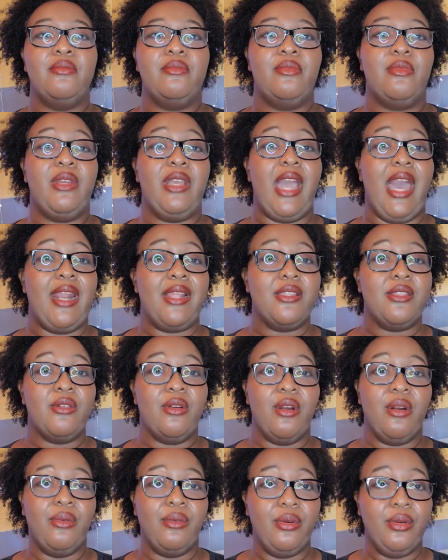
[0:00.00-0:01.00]
we got into
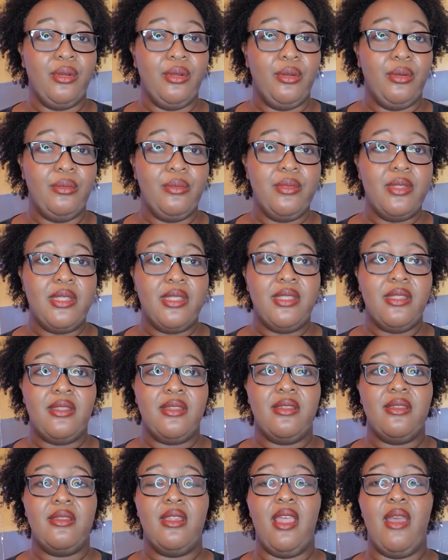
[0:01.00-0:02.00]
our rooms.
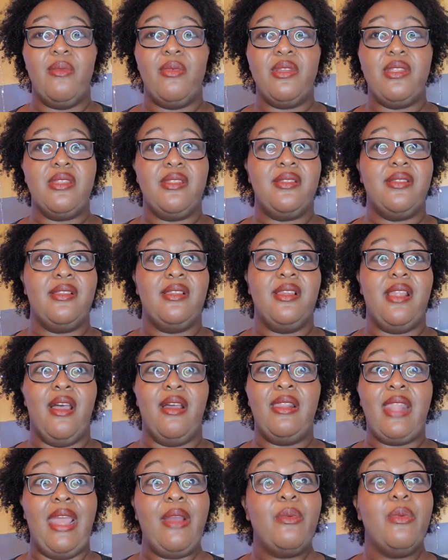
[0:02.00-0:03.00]
It was
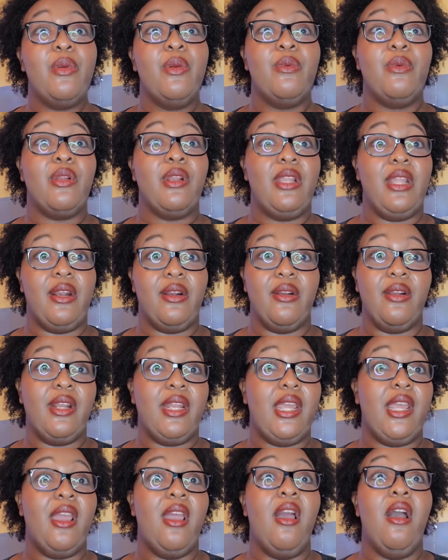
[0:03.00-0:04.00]
like we were
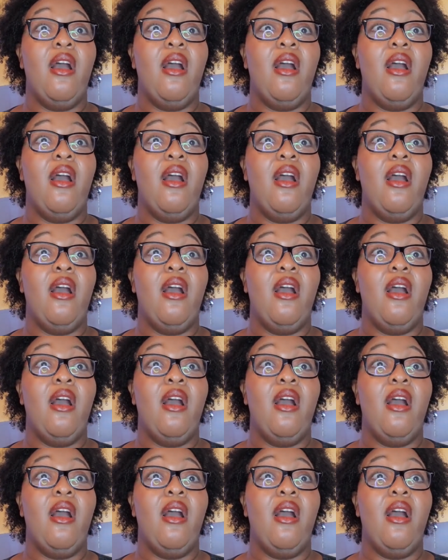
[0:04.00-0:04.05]
literally